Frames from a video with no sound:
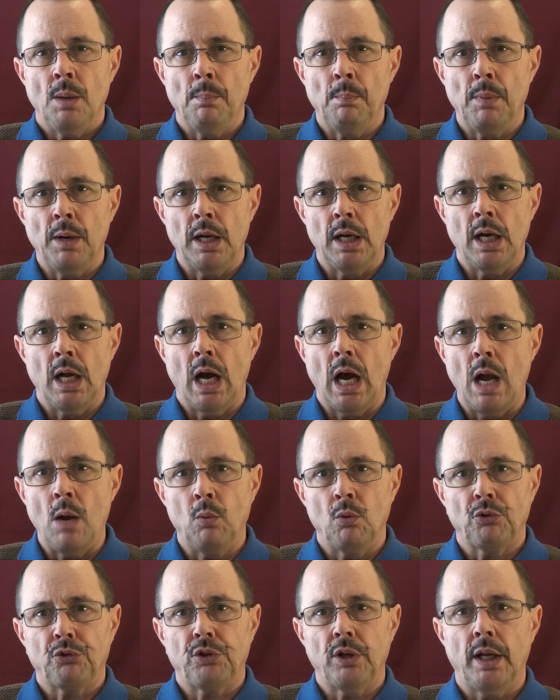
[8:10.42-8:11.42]
But I
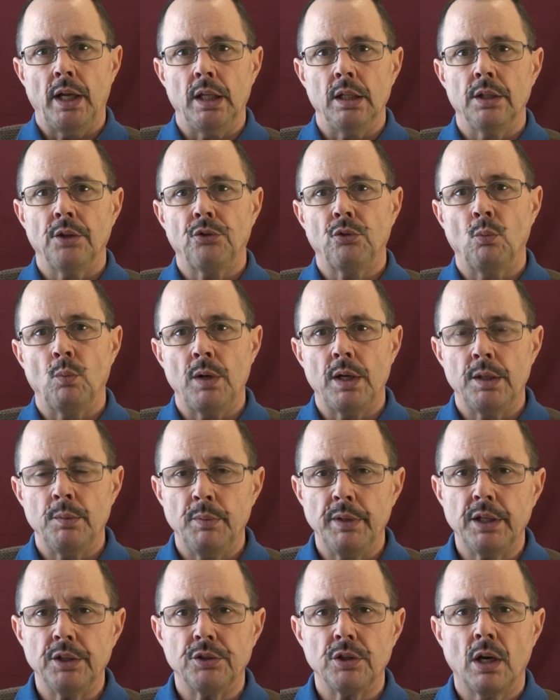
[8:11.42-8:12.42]
will say, listen, we
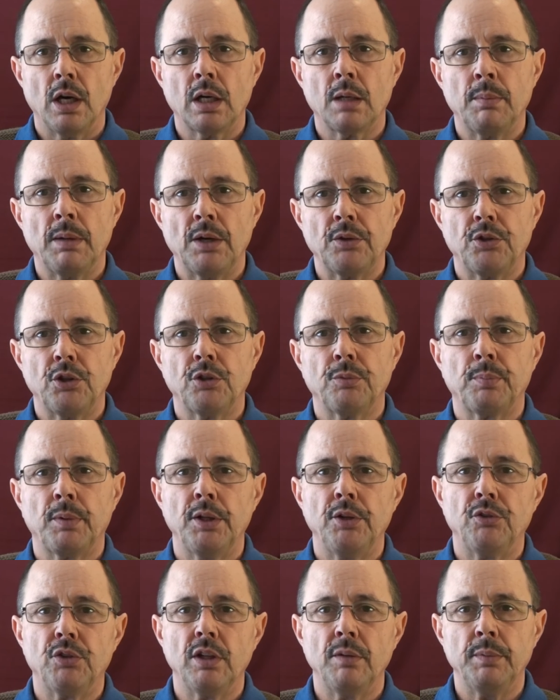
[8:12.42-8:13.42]
can talk about this.
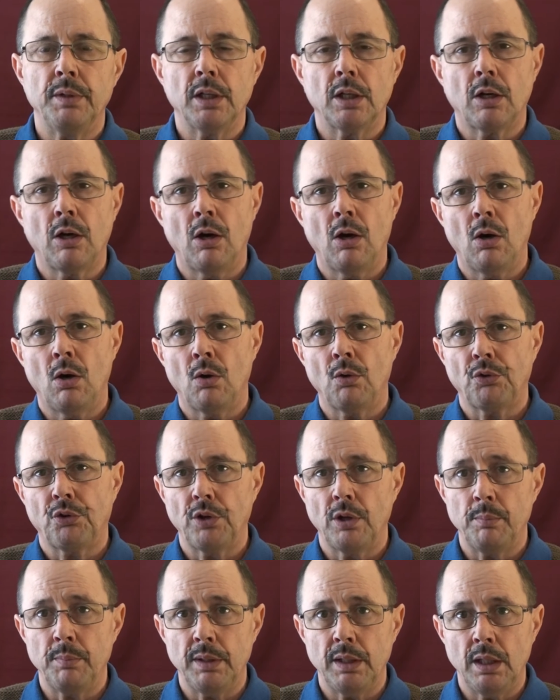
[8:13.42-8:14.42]
Please give me a call,
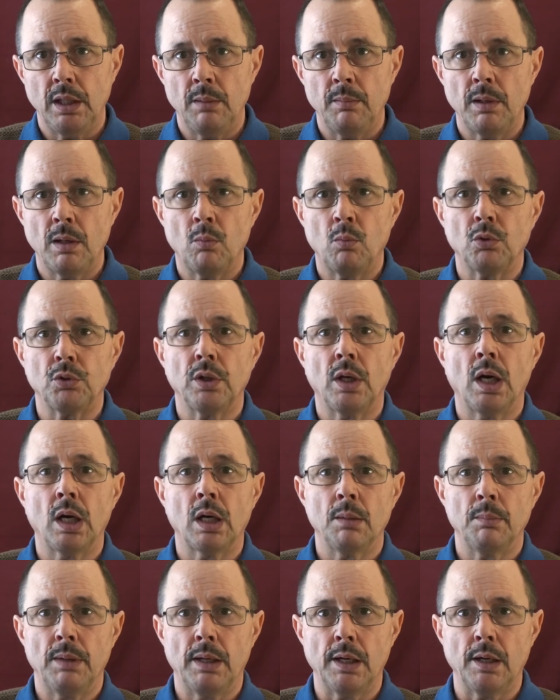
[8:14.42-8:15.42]
send me an email, we'll talk
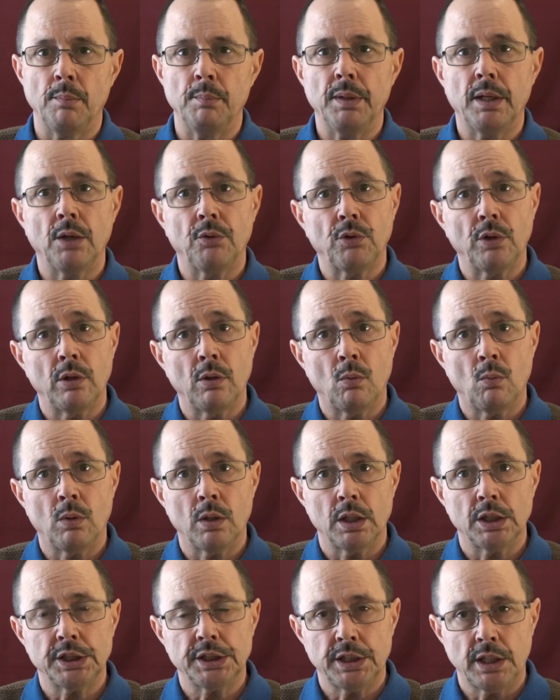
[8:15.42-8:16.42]
about it, because I don't
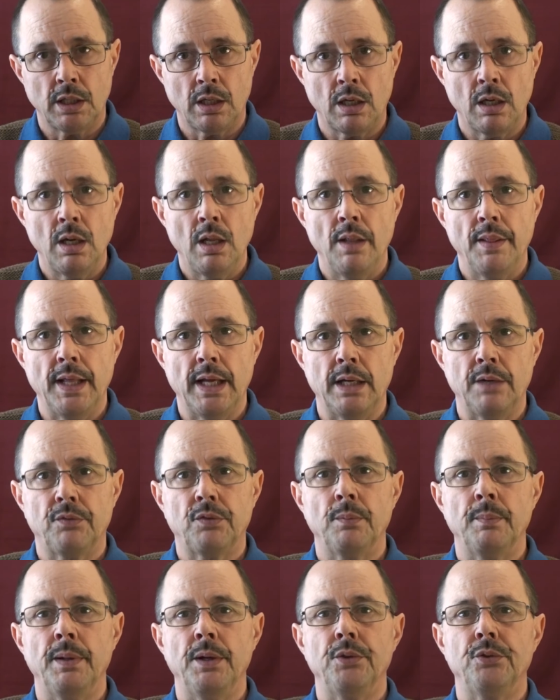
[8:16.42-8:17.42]
want to share that
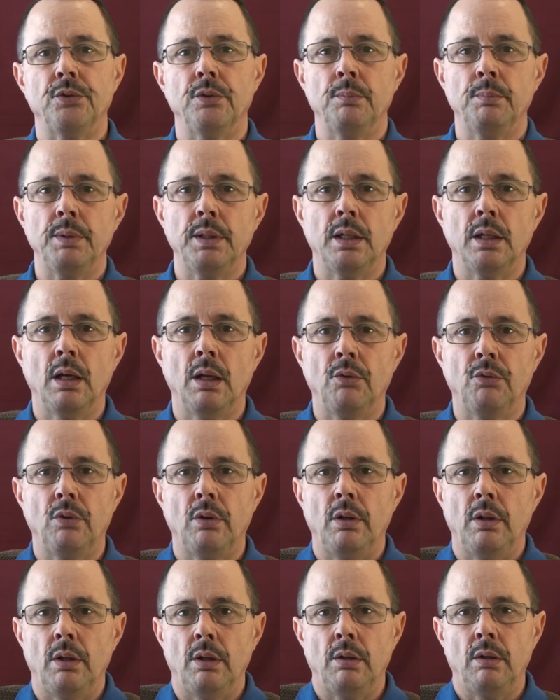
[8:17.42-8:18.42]
information because
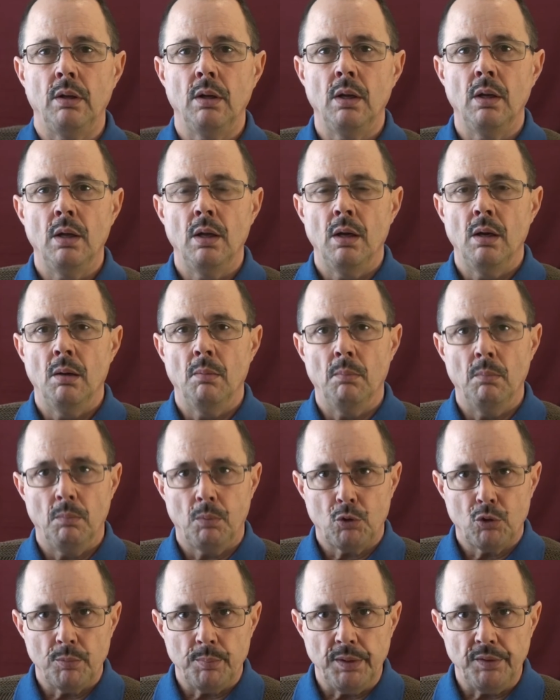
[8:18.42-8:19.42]
it
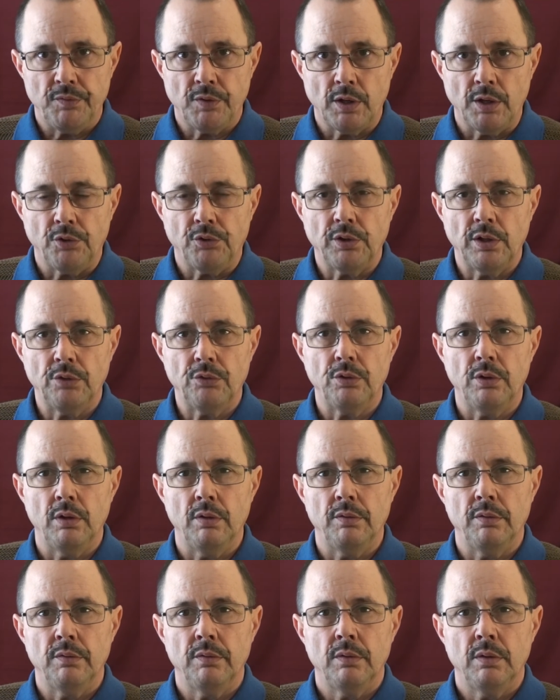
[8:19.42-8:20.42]
could be very
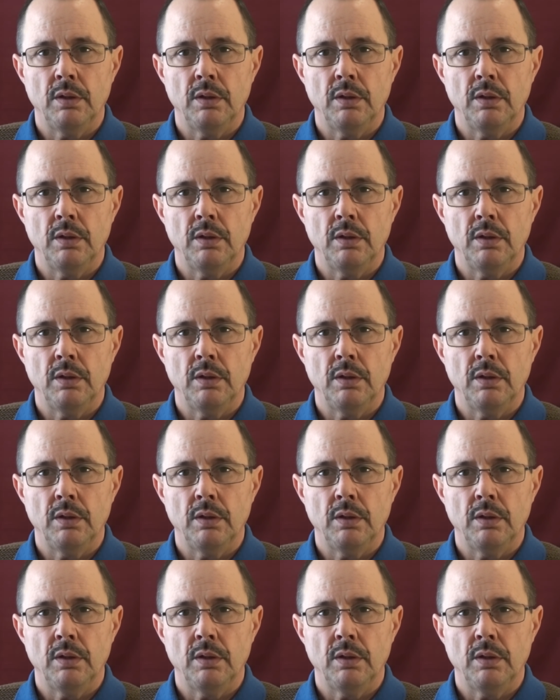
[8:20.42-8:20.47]
sensitive.